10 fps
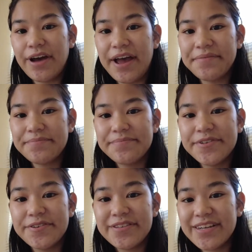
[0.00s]
okay,
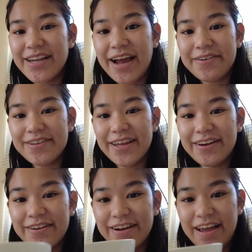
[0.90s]
so it's like an hour
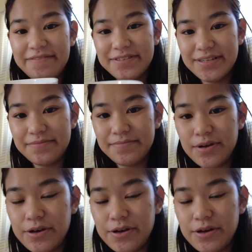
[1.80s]
later, and I have some